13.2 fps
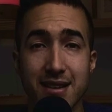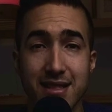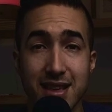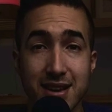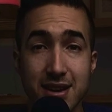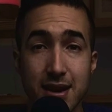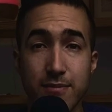And
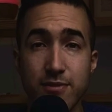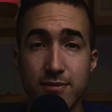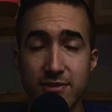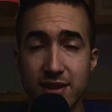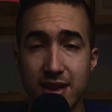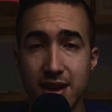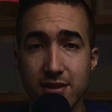they come from
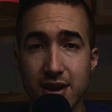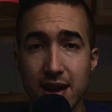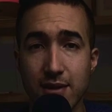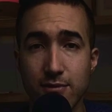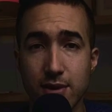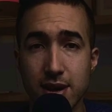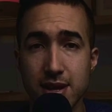seeing, okay,
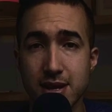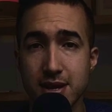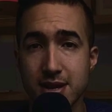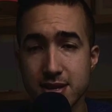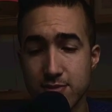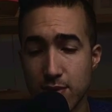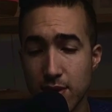what
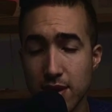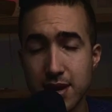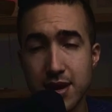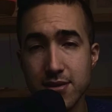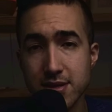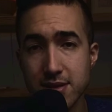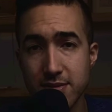is wrong
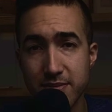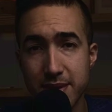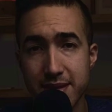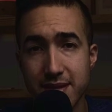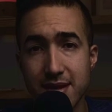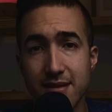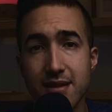here in this
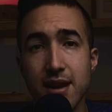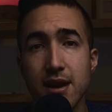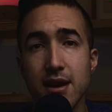business?